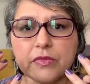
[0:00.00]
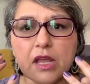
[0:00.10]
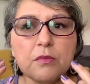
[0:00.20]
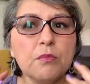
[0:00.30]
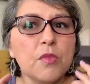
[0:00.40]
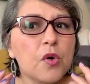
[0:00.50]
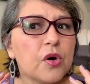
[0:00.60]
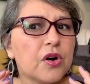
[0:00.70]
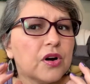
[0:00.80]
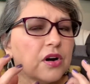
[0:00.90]

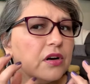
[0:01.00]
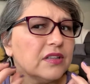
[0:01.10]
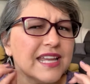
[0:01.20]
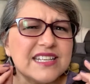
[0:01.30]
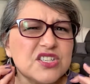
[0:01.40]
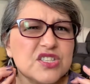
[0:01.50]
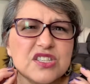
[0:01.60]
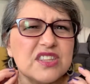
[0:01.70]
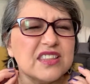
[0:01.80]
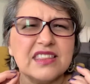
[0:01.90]
more like just
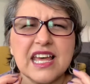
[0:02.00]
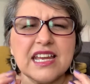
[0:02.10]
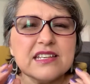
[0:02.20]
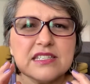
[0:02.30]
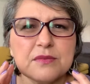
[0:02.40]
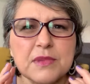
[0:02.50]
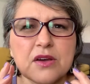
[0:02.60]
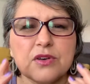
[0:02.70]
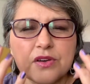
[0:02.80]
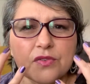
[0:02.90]
the lightest
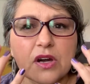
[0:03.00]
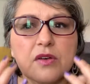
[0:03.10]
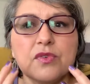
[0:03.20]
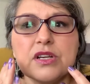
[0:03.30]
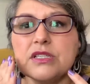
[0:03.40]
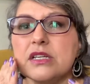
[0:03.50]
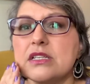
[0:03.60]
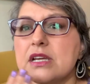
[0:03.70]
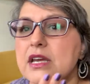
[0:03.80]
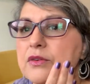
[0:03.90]
amount of coverage, and it
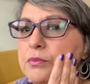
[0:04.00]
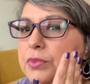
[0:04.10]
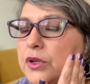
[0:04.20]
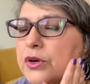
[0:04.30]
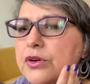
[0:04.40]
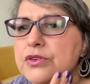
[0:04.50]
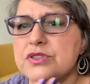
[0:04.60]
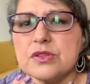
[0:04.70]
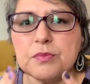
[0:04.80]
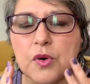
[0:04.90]
kind of blurs
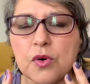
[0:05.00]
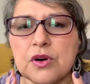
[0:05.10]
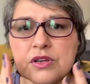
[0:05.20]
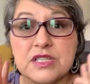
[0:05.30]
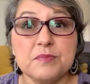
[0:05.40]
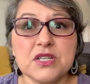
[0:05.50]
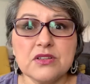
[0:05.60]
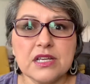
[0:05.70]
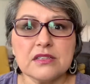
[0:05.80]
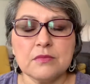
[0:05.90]
the pores, especially
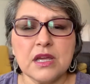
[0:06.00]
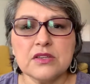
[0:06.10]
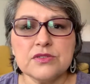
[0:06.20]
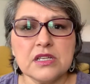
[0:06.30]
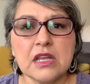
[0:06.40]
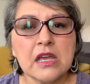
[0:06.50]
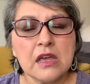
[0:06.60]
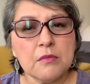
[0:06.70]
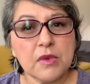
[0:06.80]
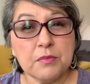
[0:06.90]
because I'm not using
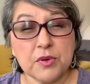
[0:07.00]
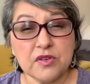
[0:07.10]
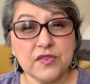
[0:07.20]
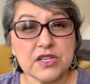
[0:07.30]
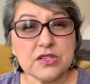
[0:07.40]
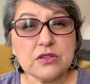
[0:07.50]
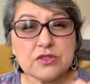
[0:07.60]
my Professional.